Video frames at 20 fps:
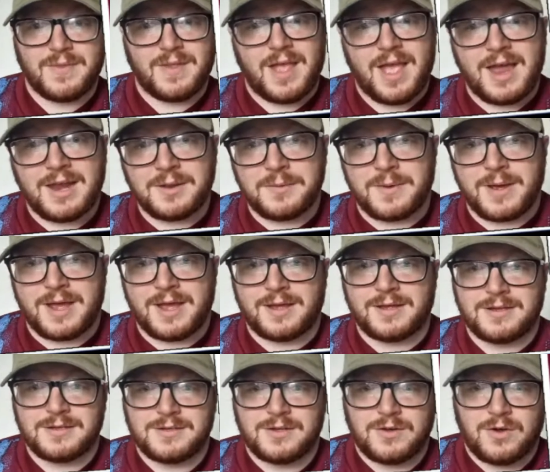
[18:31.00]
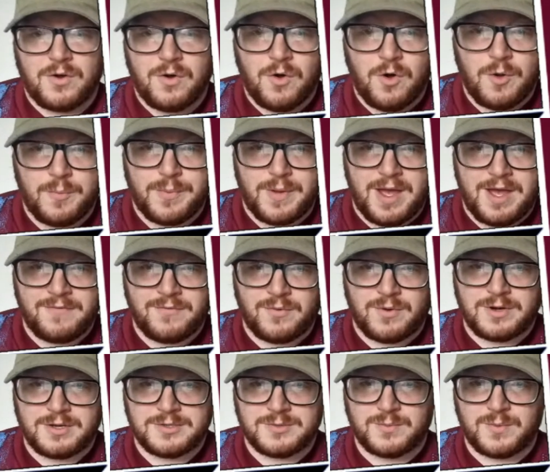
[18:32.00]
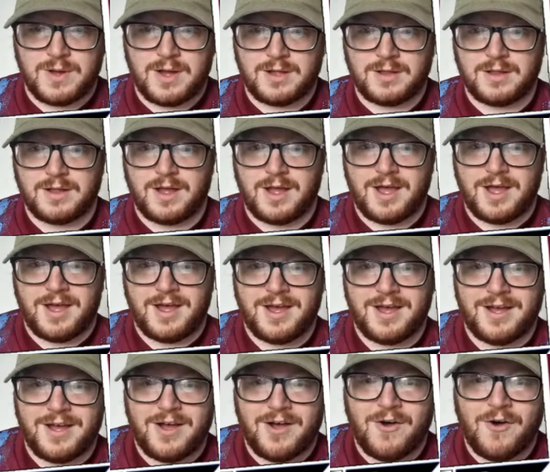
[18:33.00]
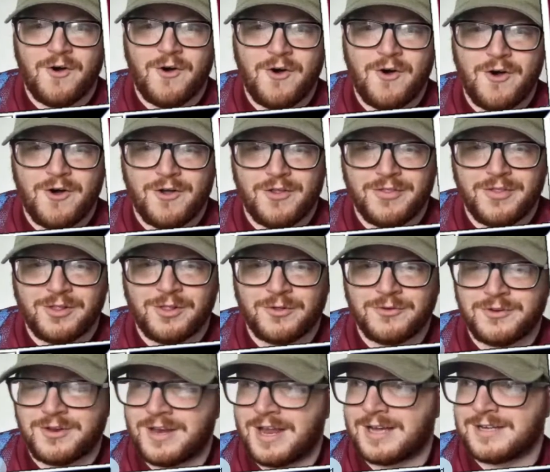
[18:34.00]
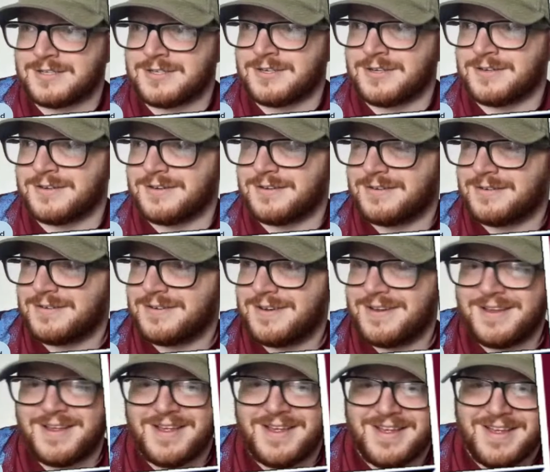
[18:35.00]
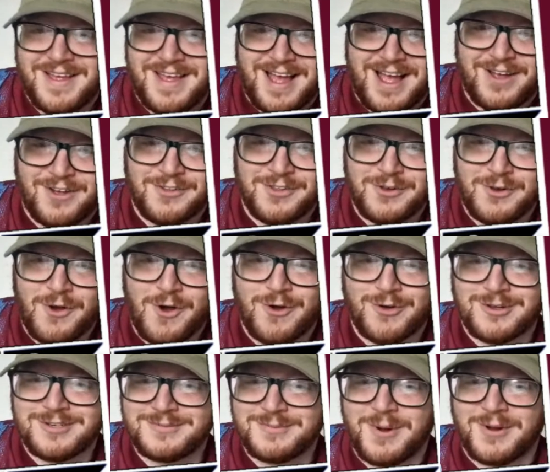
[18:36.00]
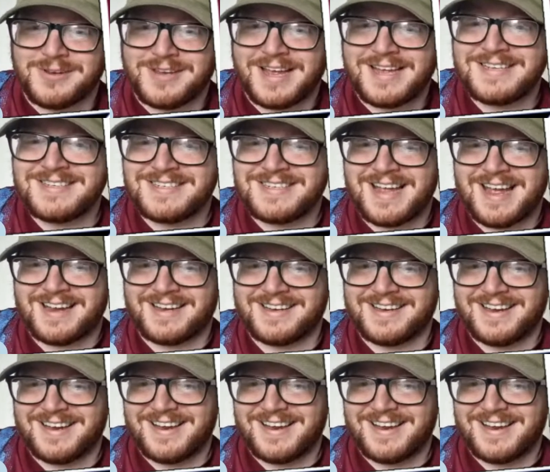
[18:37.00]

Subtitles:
Anyway, hope everyone is well. The London accent. I only know because what Dean said.